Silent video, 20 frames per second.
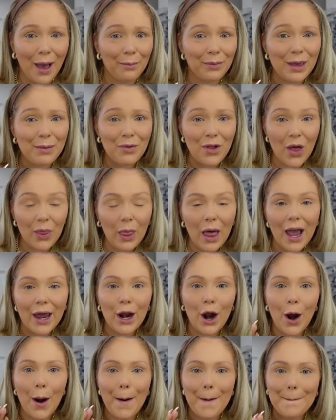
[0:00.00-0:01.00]
And people online
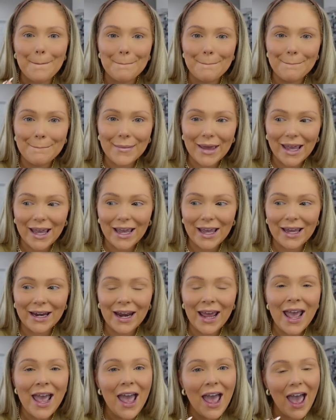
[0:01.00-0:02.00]
are
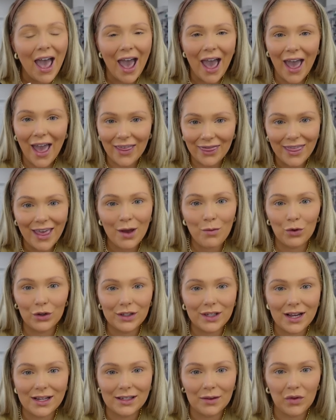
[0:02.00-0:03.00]
mean. And they will
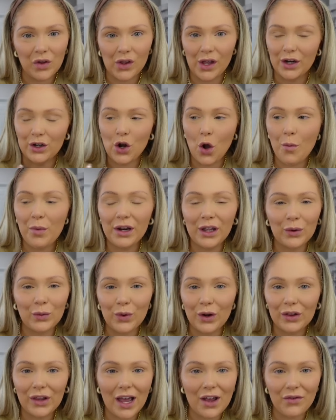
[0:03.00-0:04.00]
say something like, nobody in
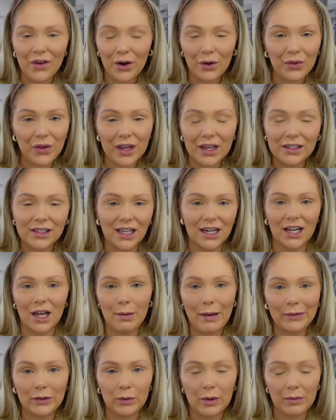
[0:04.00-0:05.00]
real life, I don't think, is gonna
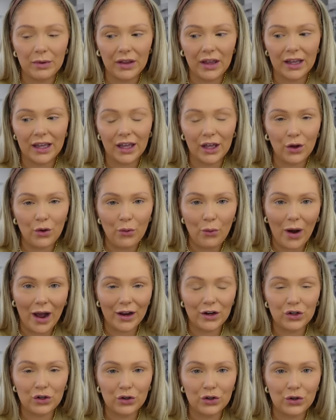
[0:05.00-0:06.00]
come up to me and be like, ew, why
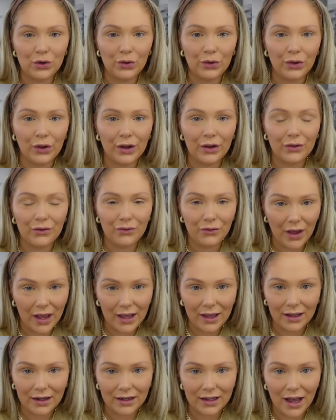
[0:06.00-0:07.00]
does your tooth look
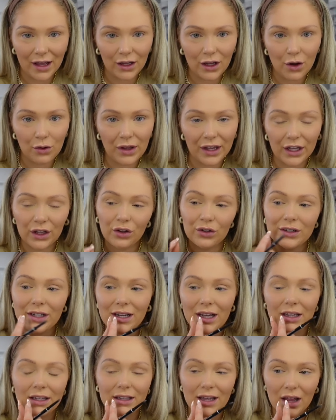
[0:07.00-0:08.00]
fake and yellow? Like it looked
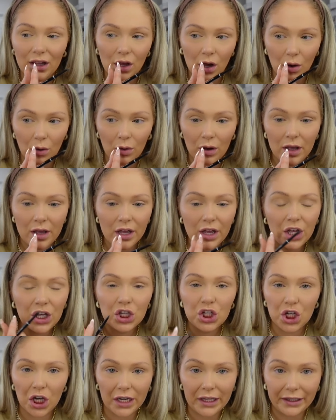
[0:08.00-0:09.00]
like a yellow
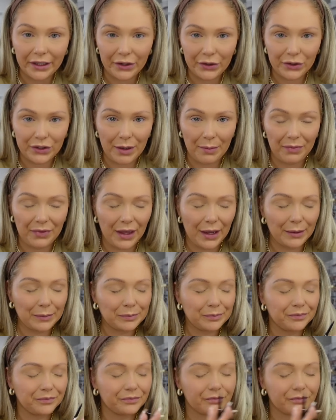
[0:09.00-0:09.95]
chiclet or something.